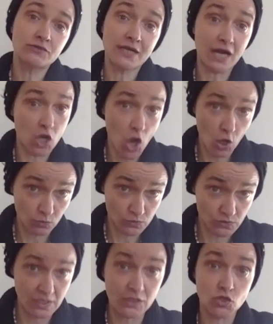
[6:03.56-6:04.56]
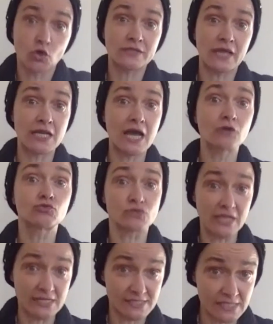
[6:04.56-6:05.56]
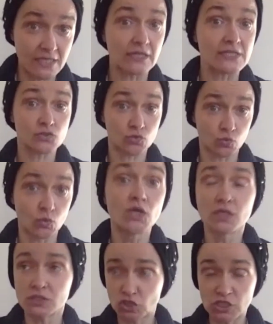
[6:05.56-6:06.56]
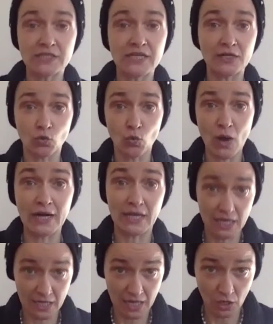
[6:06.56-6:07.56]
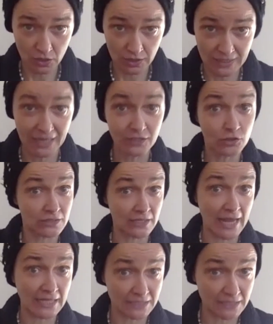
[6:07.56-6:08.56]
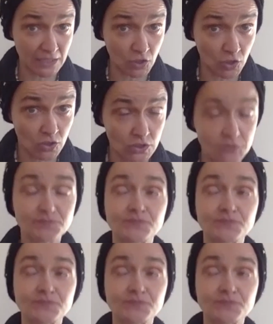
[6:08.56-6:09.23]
there are laws that don't allow to sell cigarettes to children who are younger than 18-year-old.